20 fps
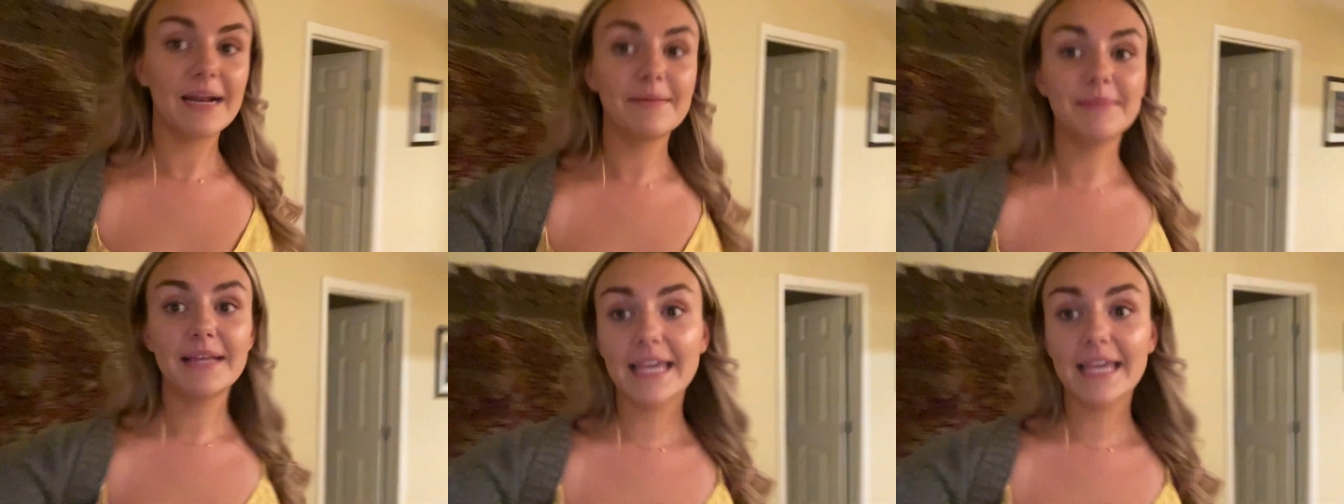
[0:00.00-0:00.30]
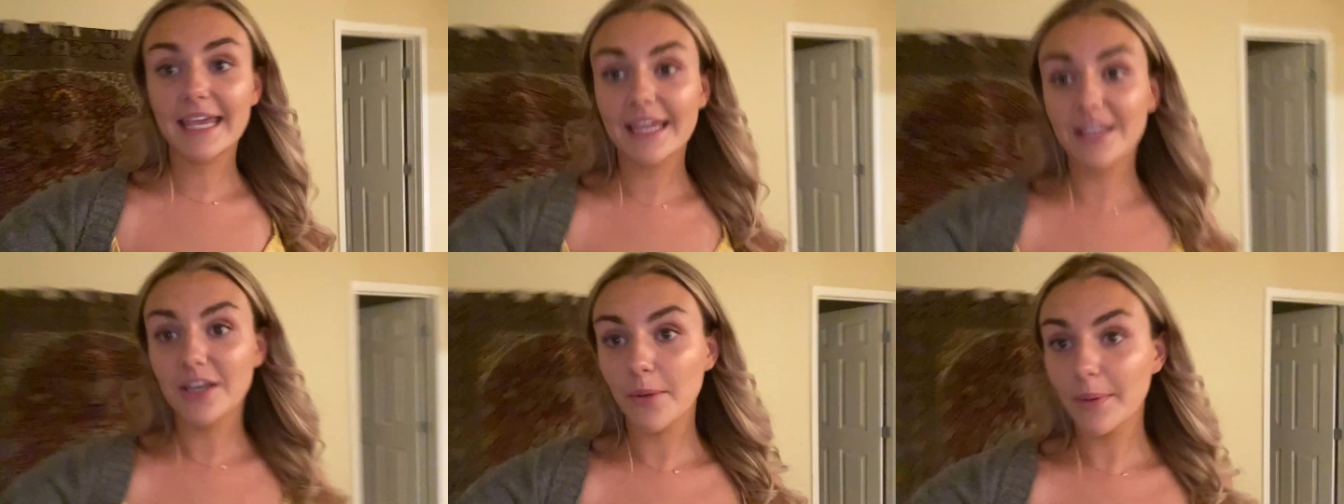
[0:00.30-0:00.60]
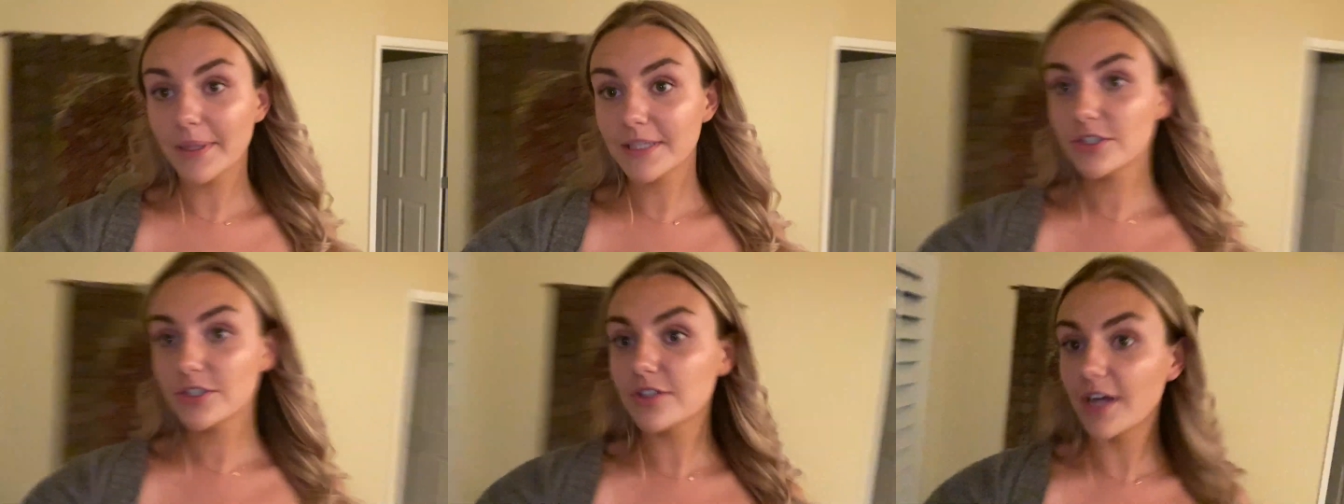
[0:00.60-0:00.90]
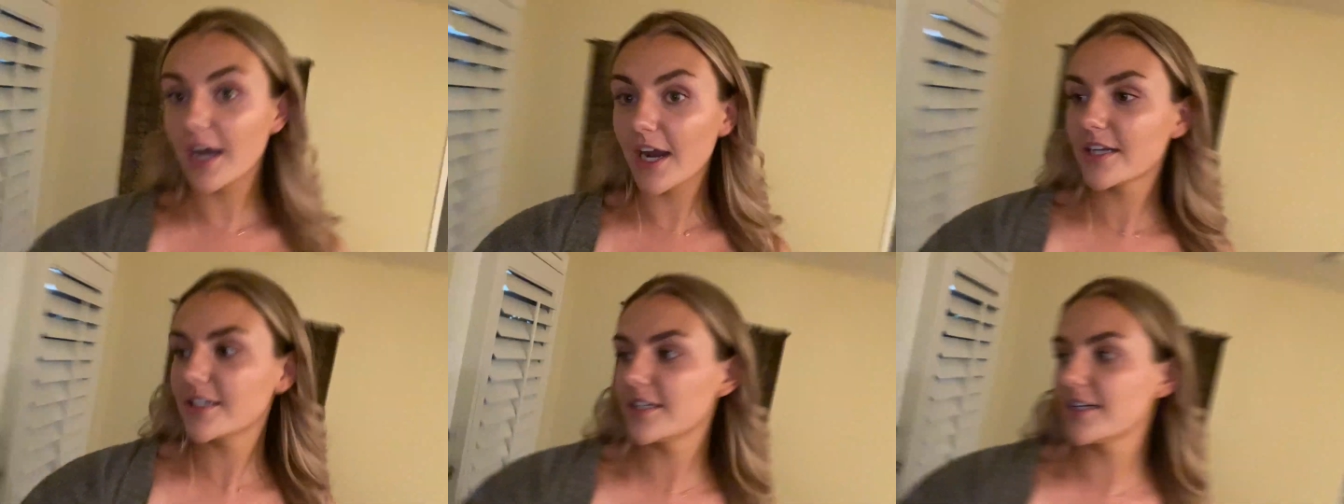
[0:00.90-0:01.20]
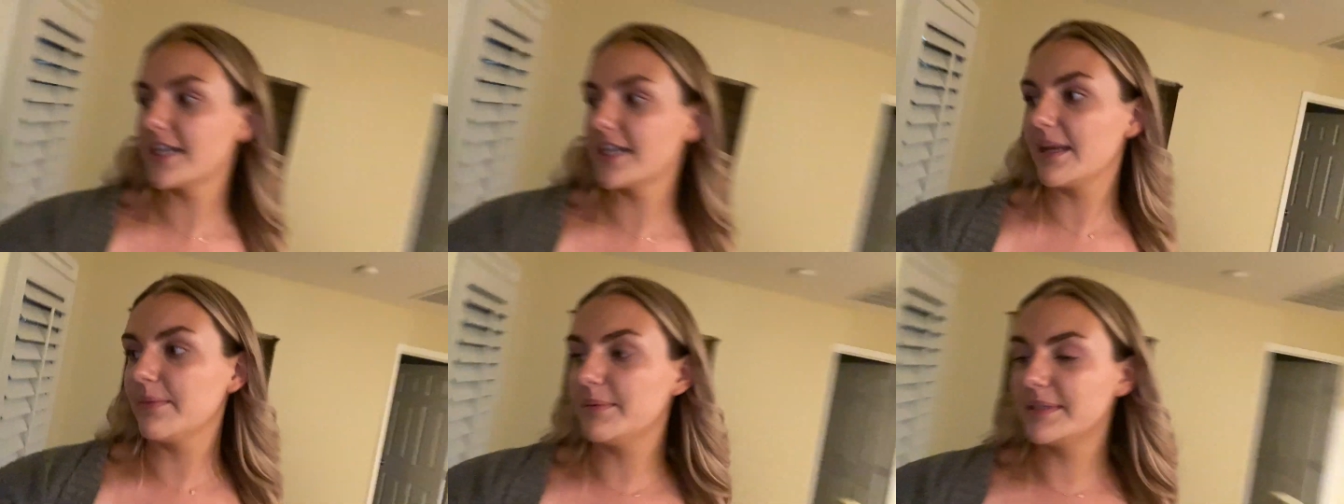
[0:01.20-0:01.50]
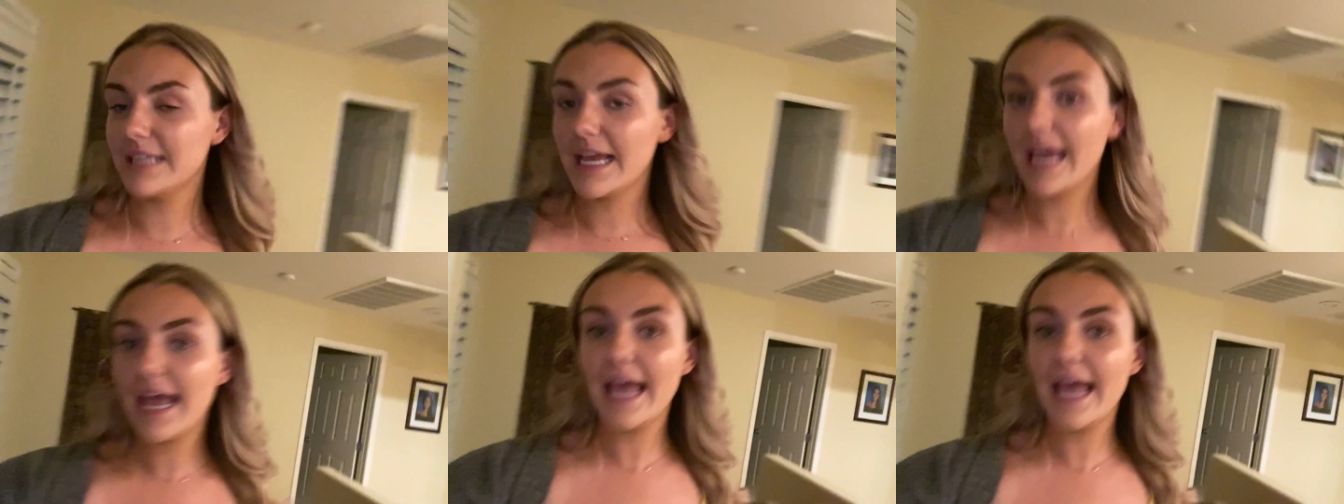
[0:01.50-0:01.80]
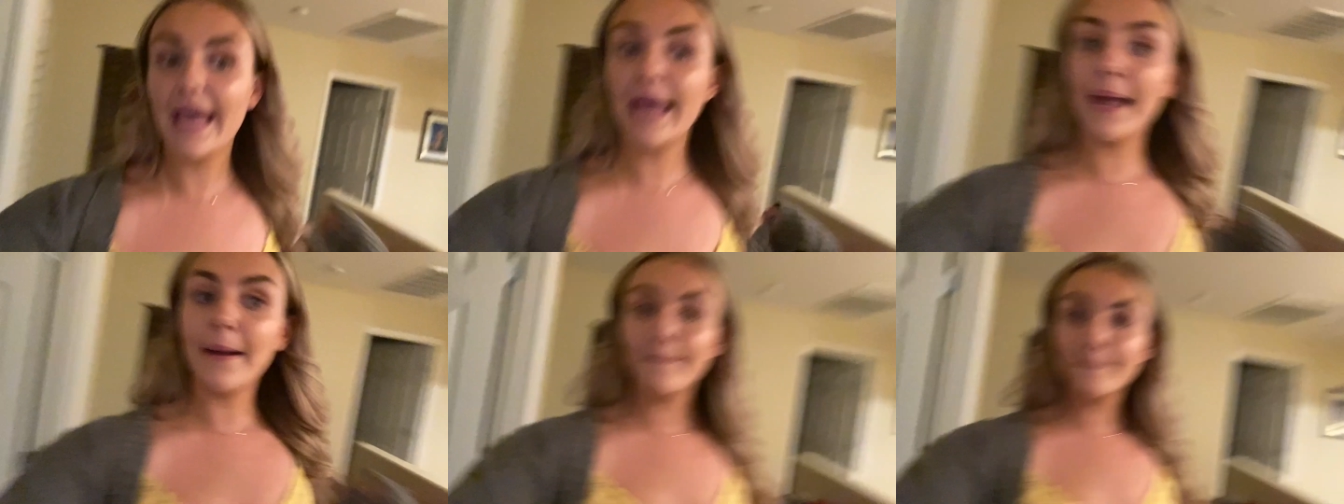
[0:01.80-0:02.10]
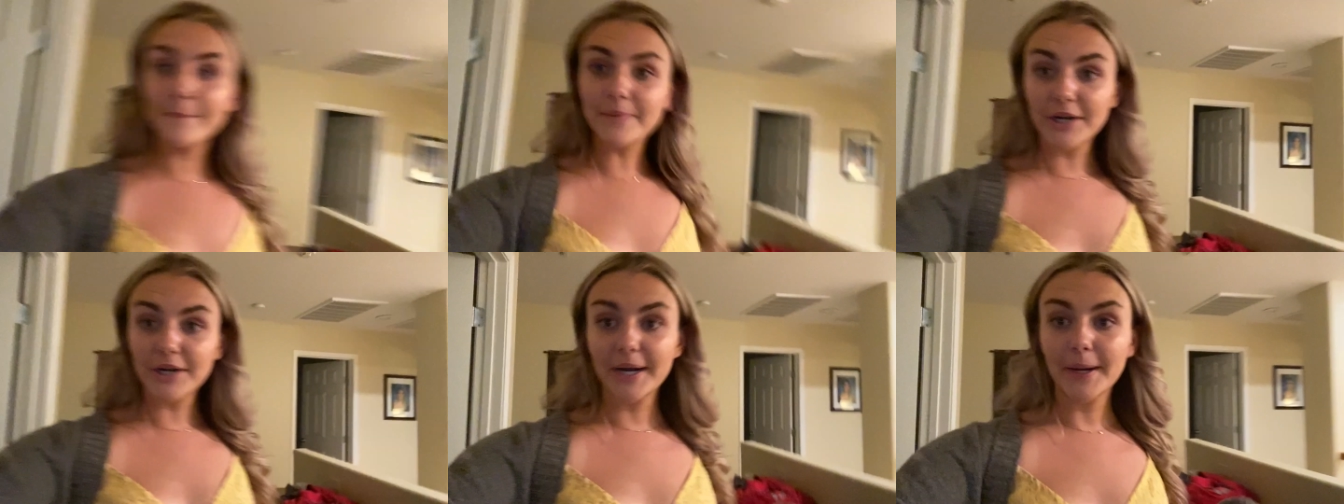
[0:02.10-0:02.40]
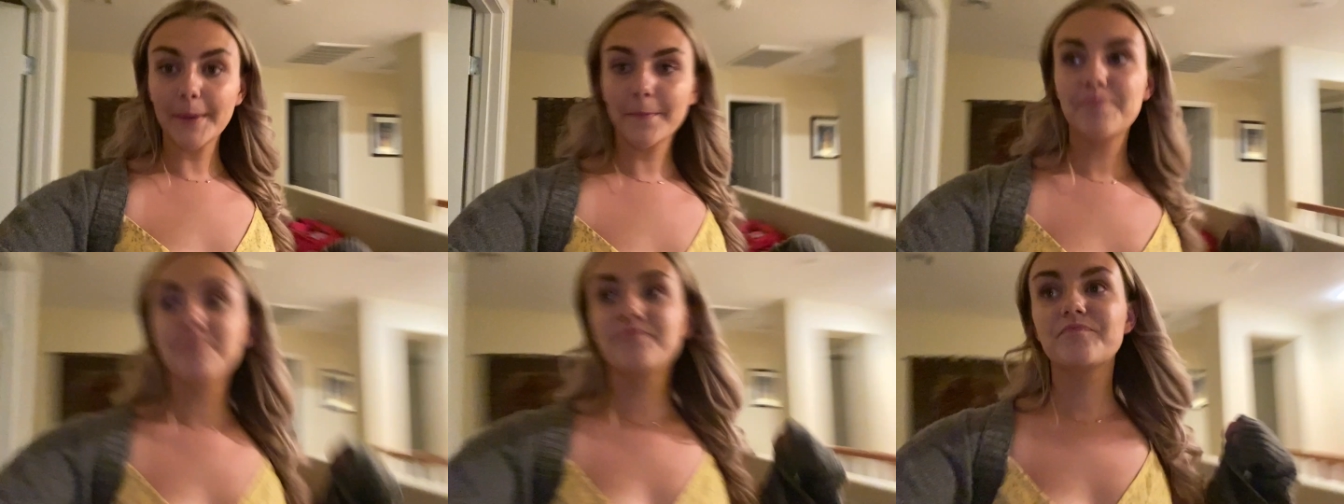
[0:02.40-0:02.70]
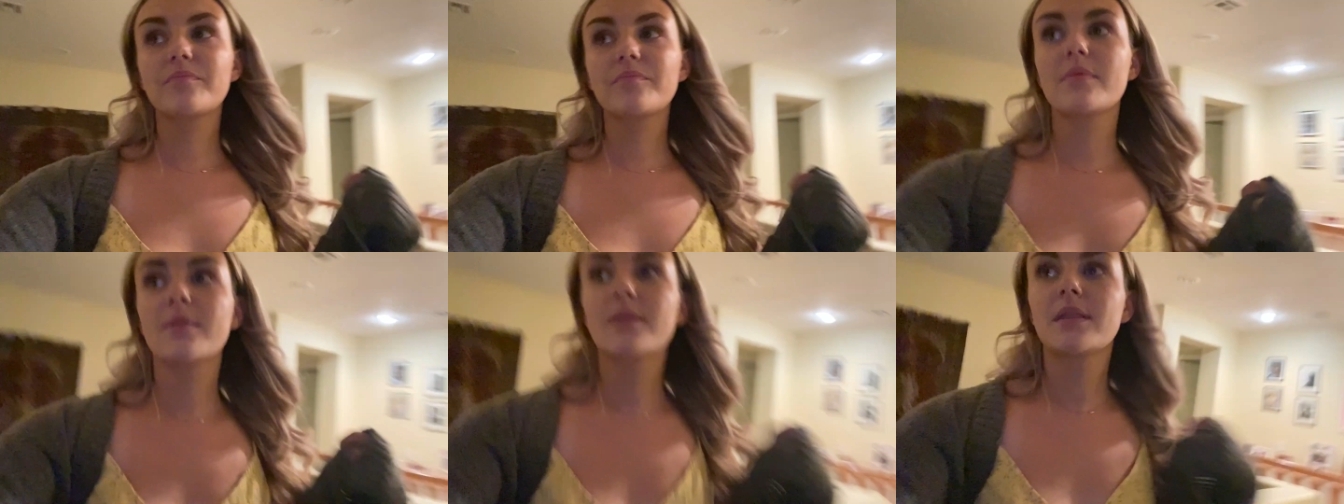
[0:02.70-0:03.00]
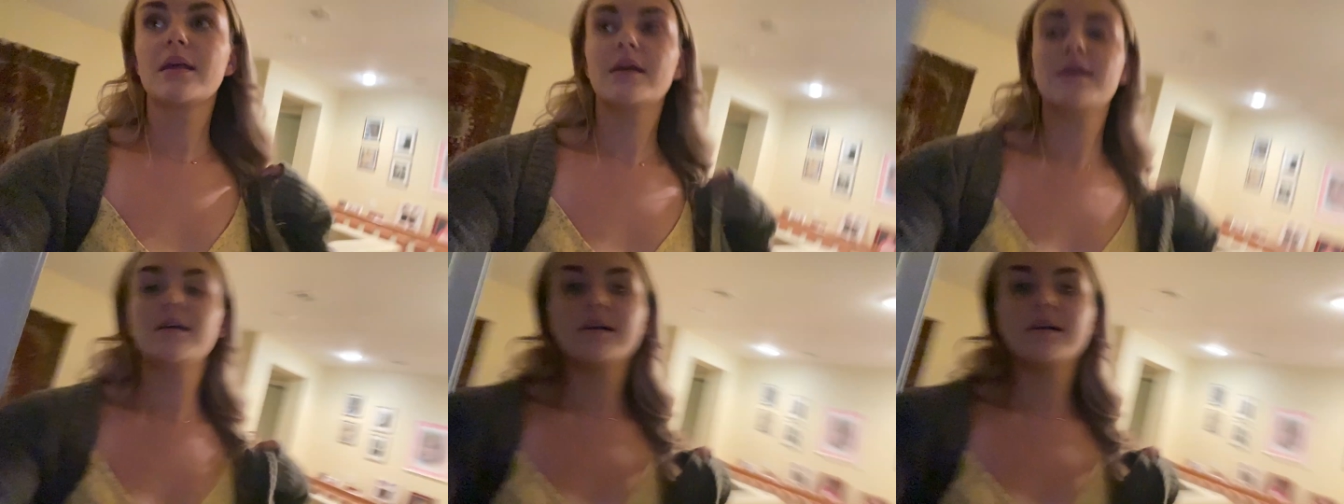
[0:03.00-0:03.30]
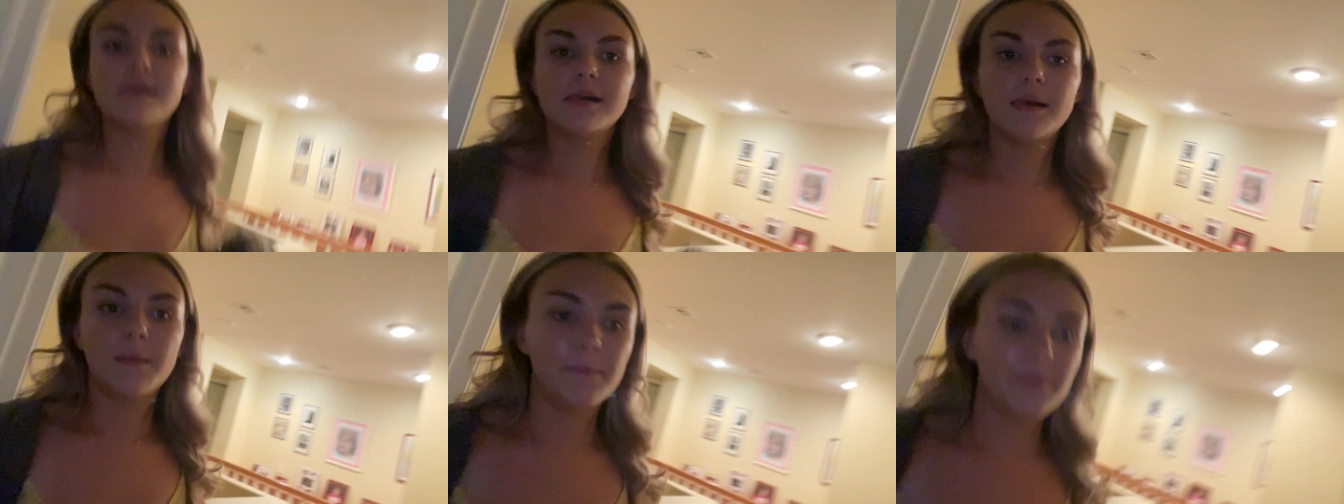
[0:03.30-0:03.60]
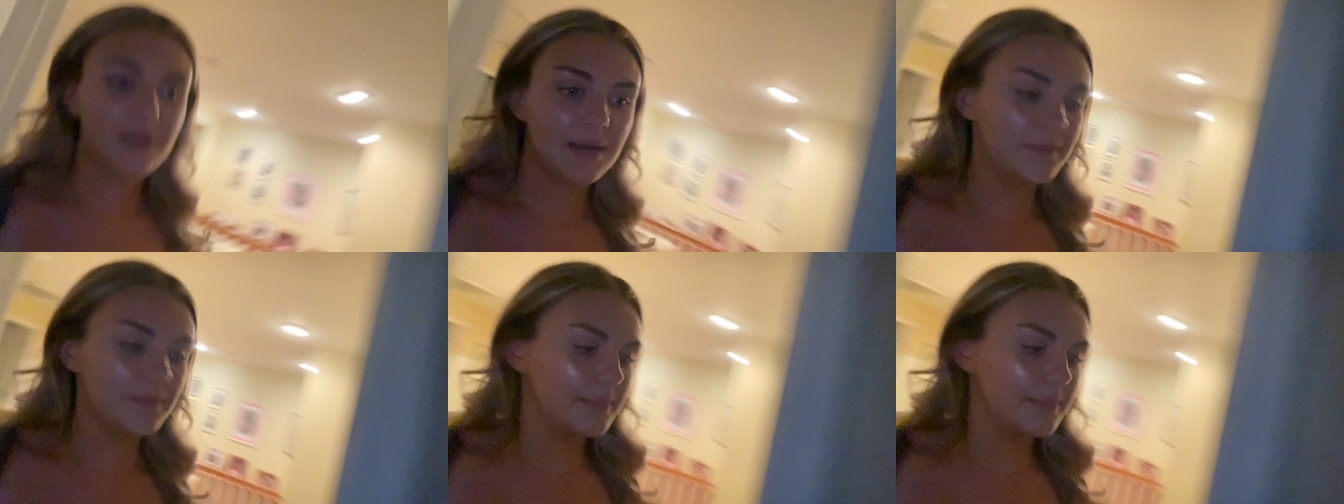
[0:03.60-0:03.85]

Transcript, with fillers: i'm taking a new instructor her name is amber but i'm